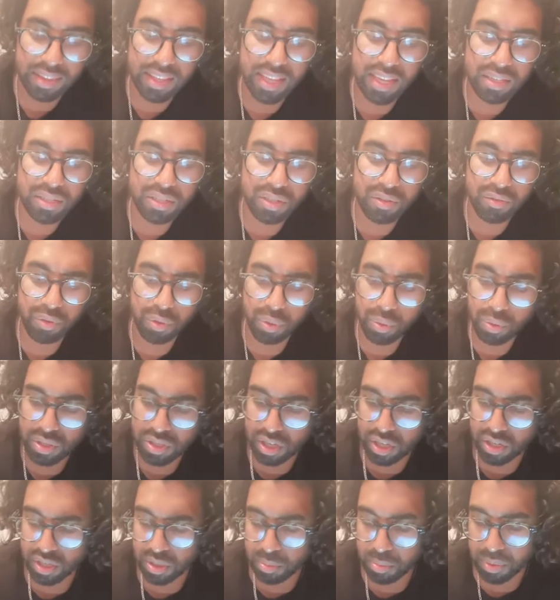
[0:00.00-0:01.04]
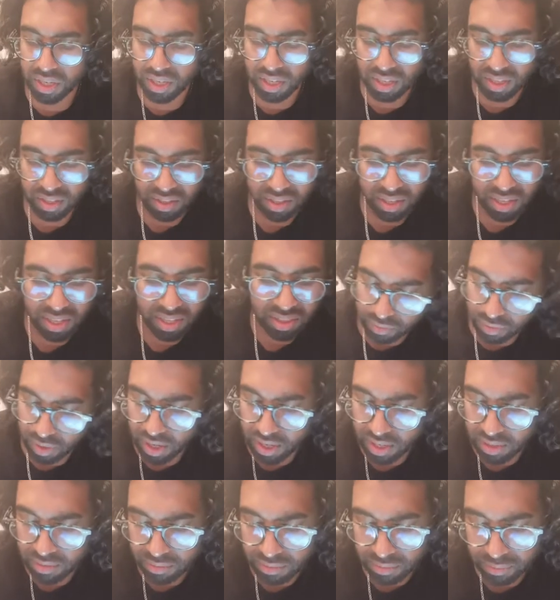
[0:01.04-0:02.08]
Next of all, it's going to be
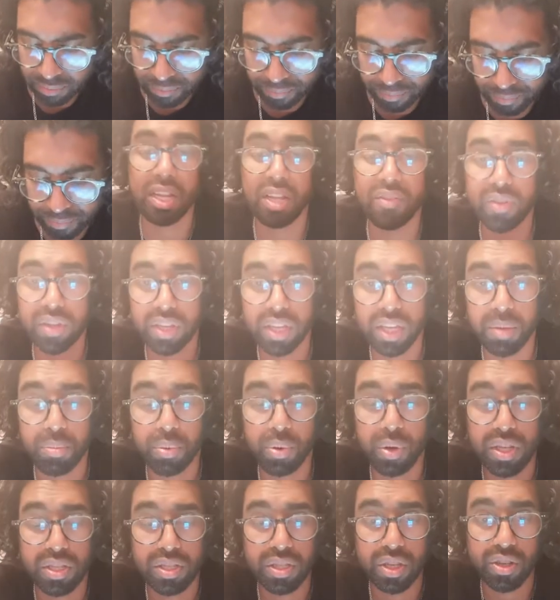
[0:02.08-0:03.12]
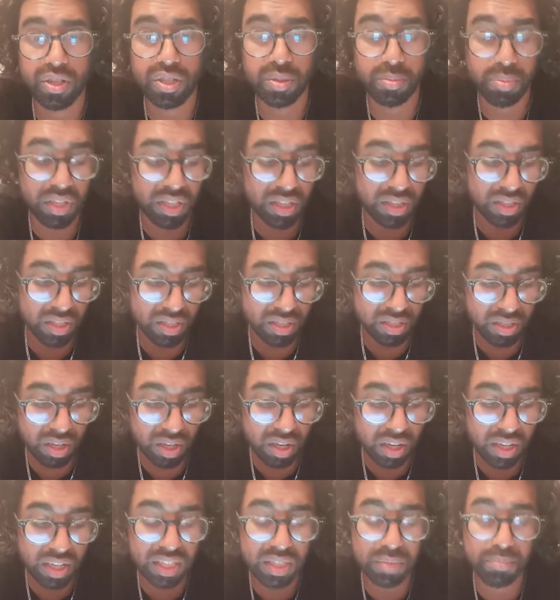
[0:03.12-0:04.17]
five. Another key point is going to be the
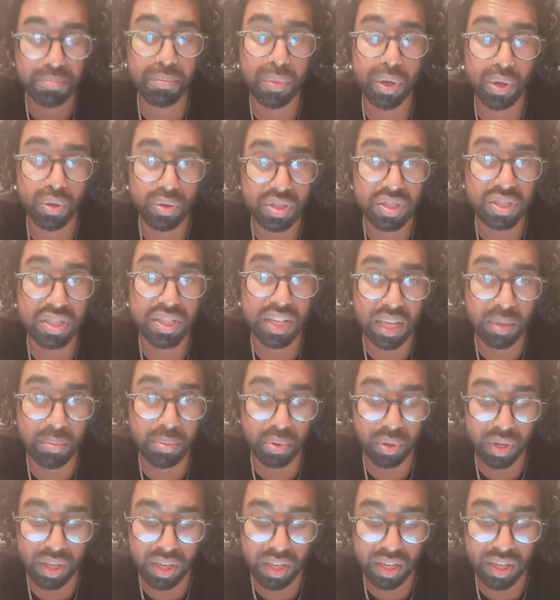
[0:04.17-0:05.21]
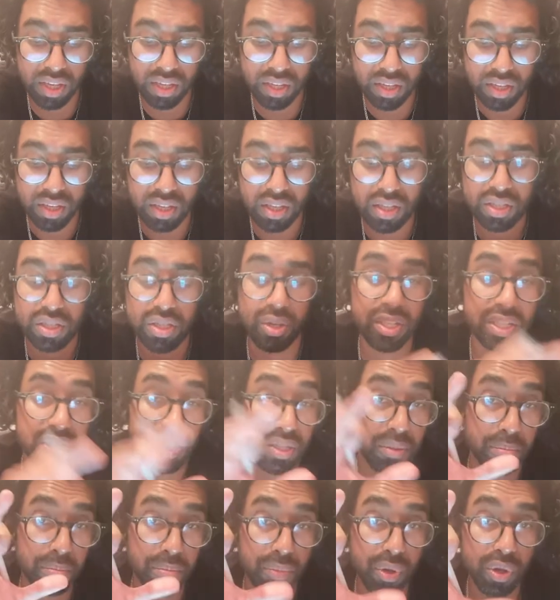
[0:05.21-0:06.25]
star is most stable here. So
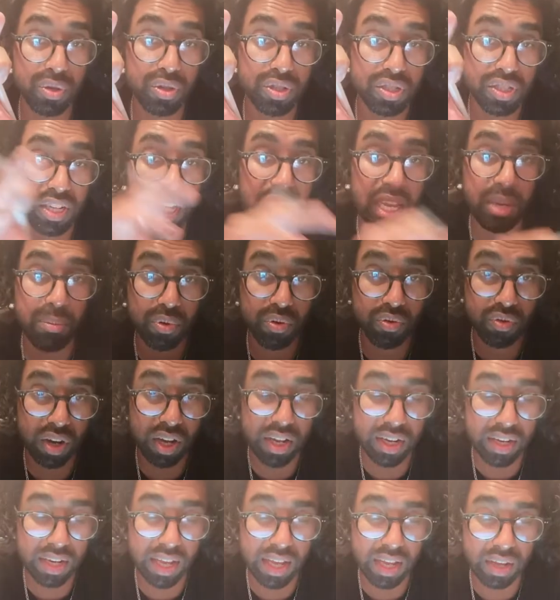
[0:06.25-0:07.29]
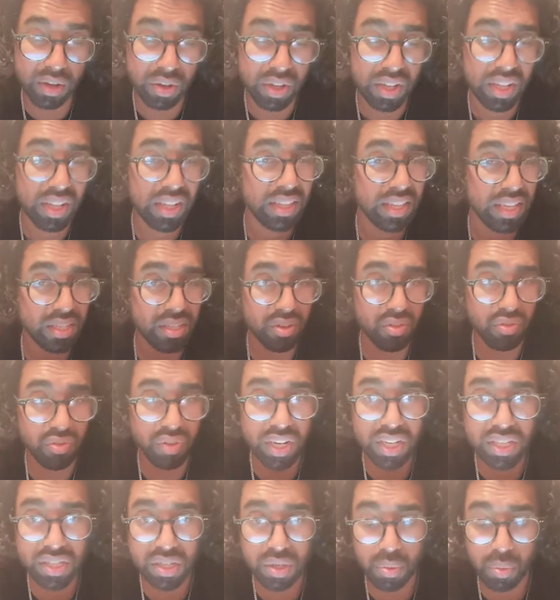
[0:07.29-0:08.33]
it's the most stable right now. There's a
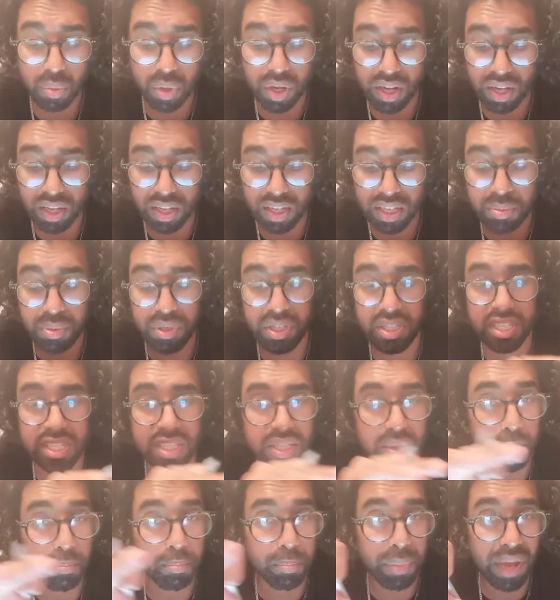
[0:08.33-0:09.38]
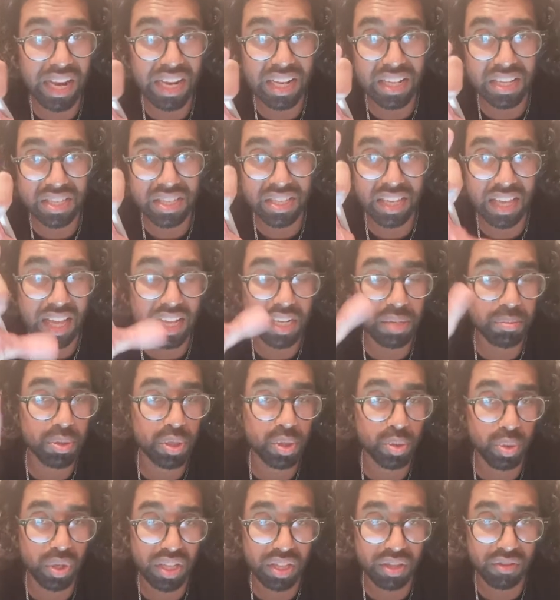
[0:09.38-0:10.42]
reason why. It's because there's a balancing act
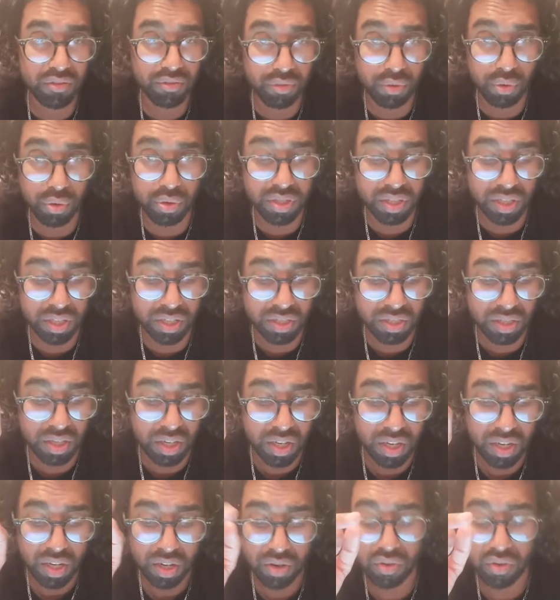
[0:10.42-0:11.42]
between the forces.